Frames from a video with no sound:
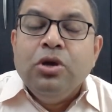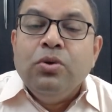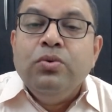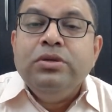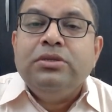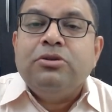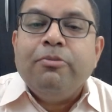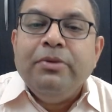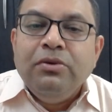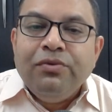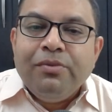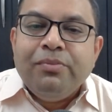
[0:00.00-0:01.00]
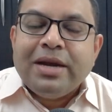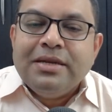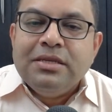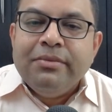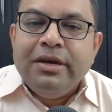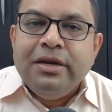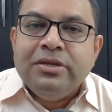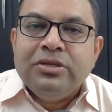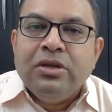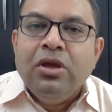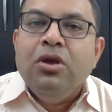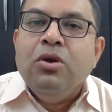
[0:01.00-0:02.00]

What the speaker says: Who is stopping you from practicing meditation?